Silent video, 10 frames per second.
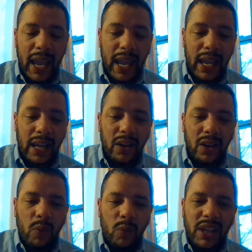And
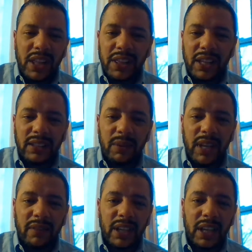one of the things that we
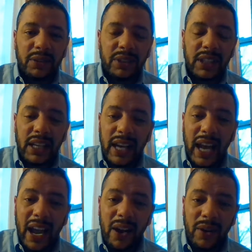have to understand
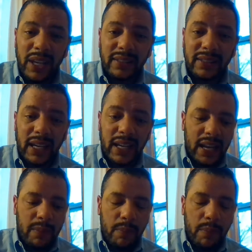now is that
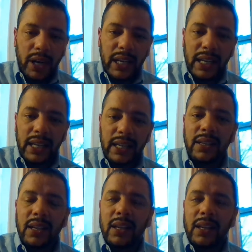e-marketing